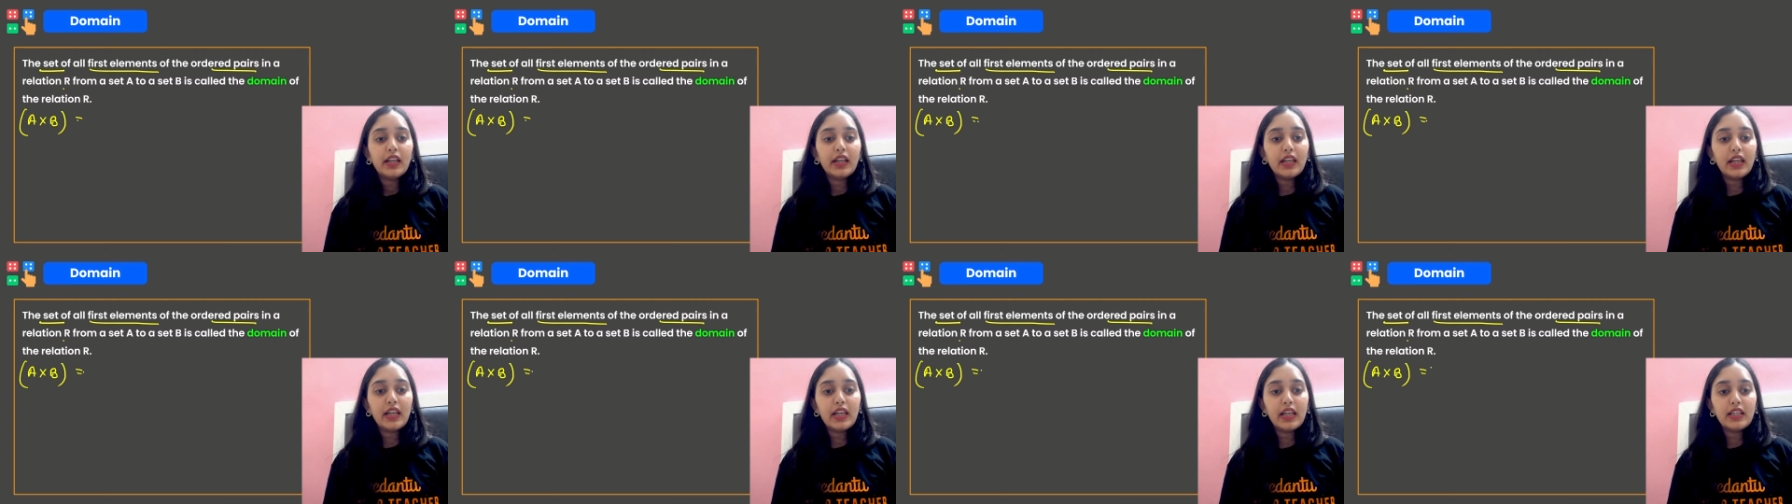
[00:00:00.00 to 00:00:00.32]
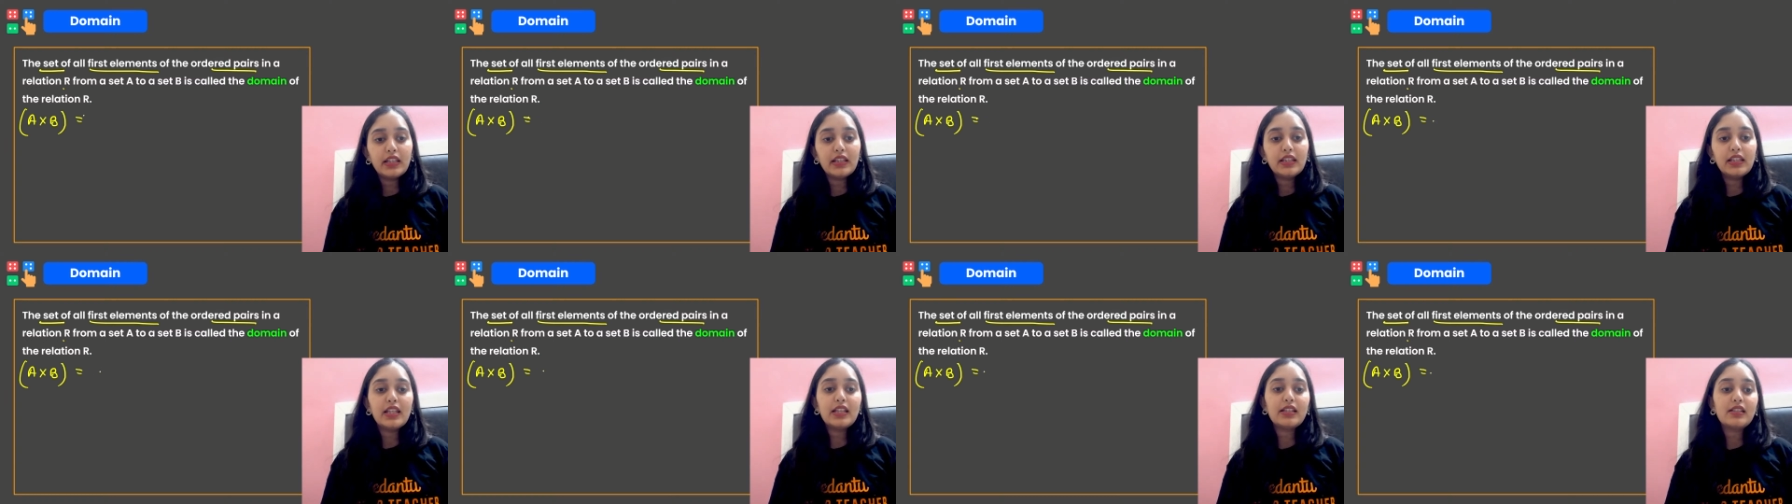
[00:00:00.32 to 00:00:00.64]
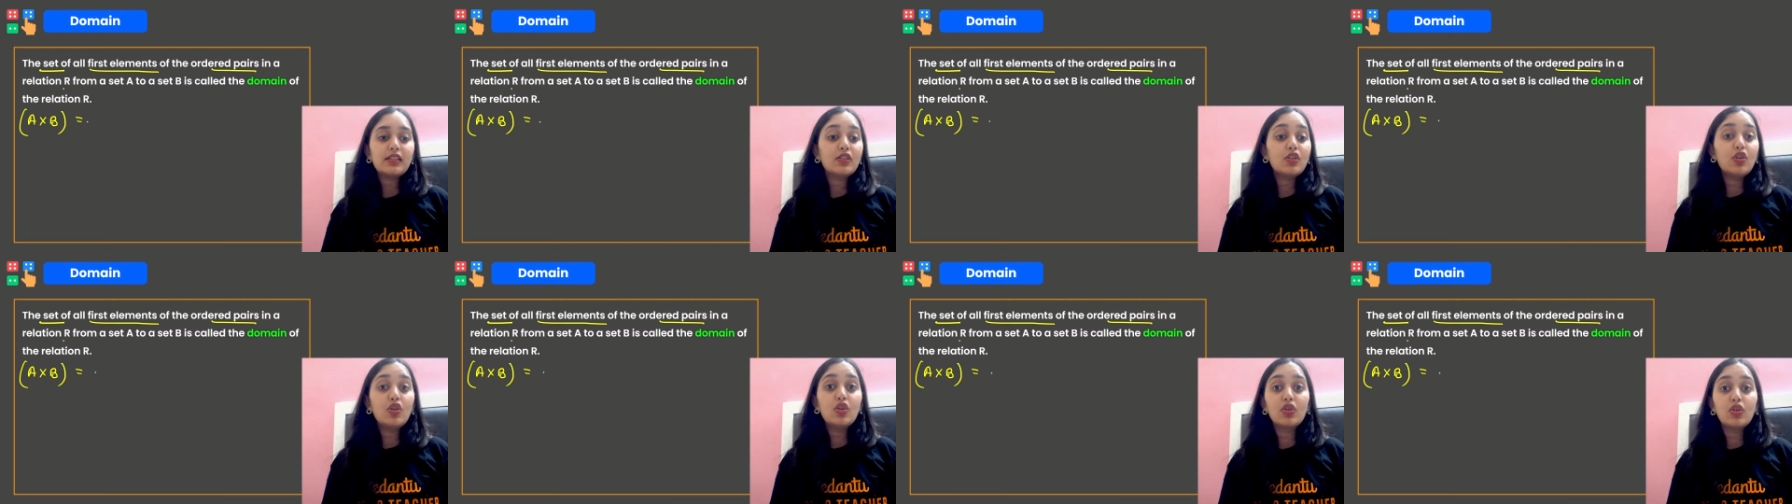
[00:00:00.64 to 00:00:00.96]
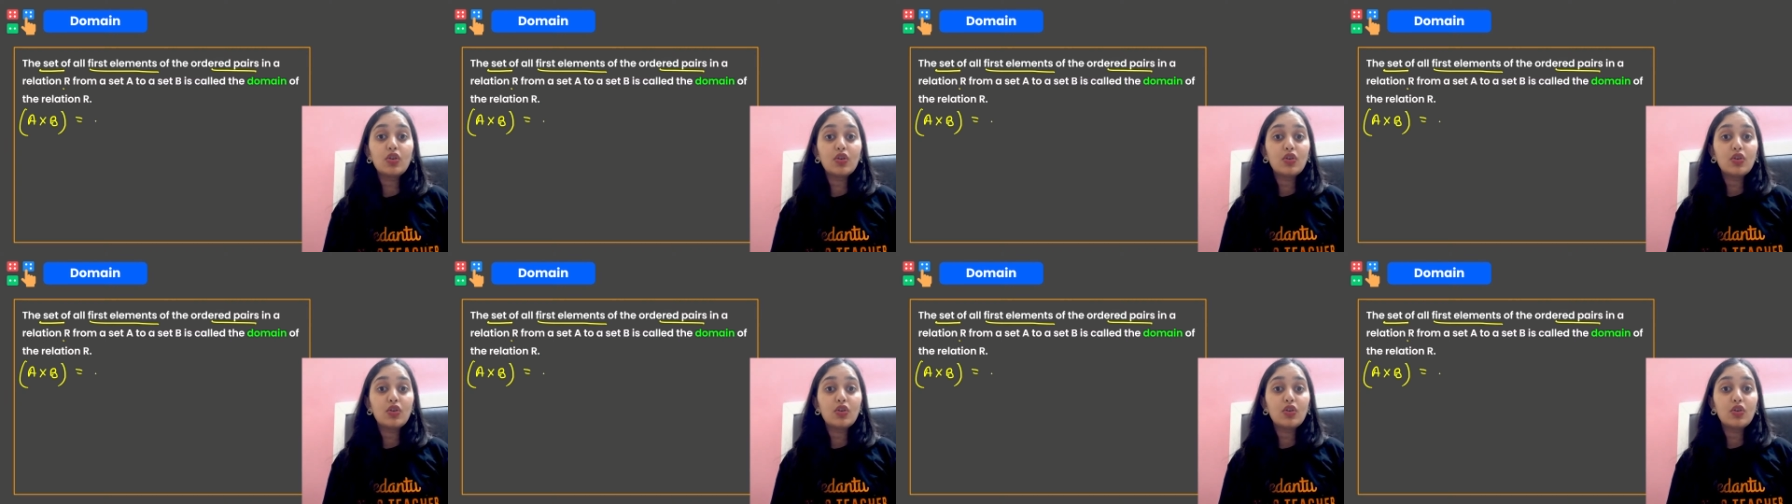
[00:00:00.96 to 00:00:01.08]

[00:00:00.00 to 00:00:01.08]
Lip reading: in this. No.